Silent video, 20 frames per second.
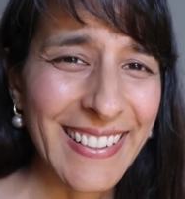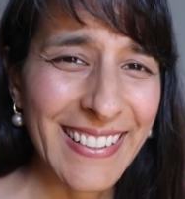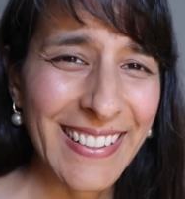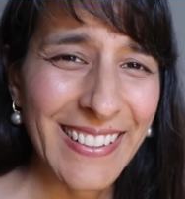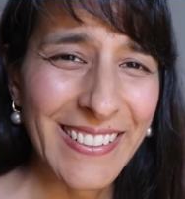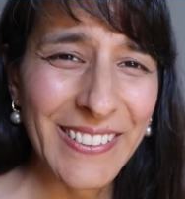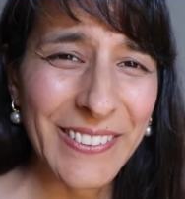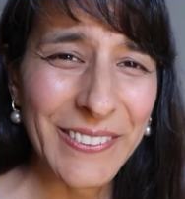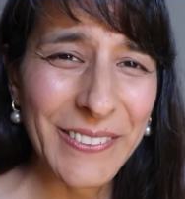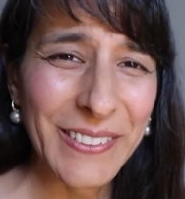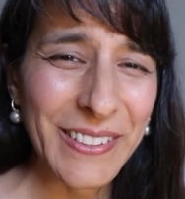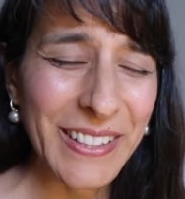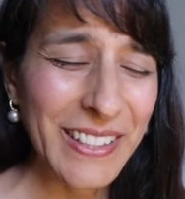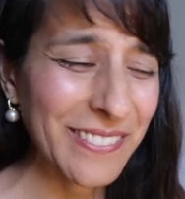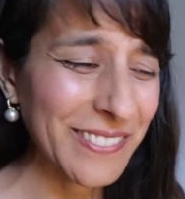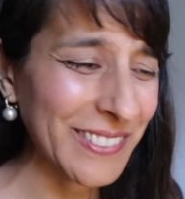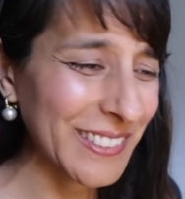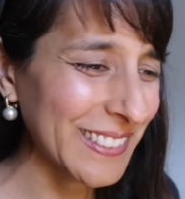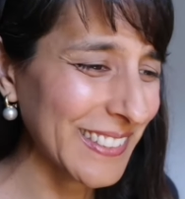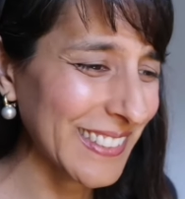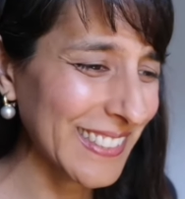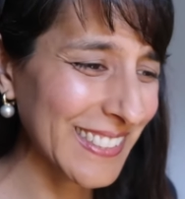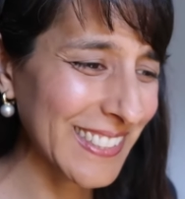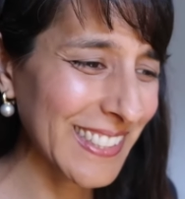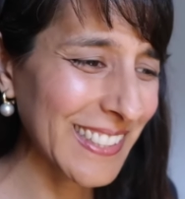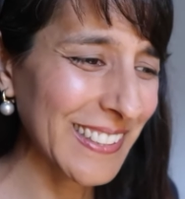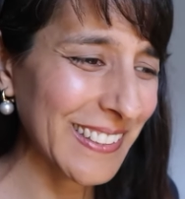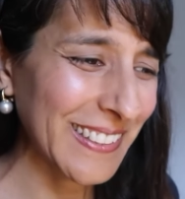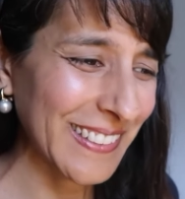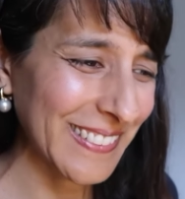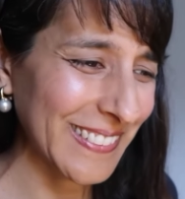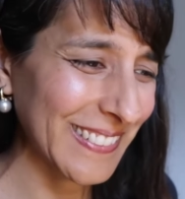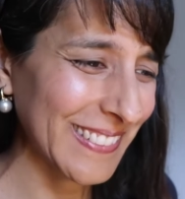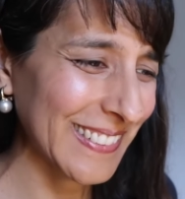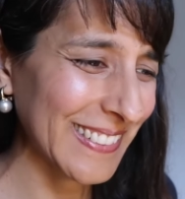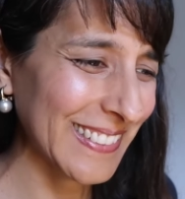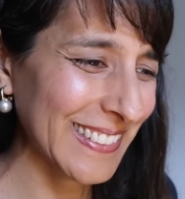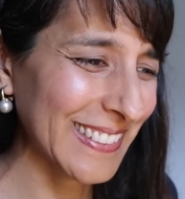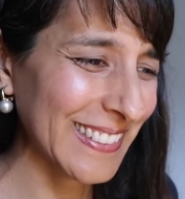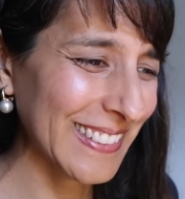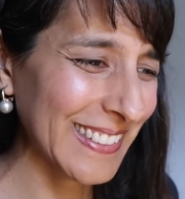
you know, wherever she goes,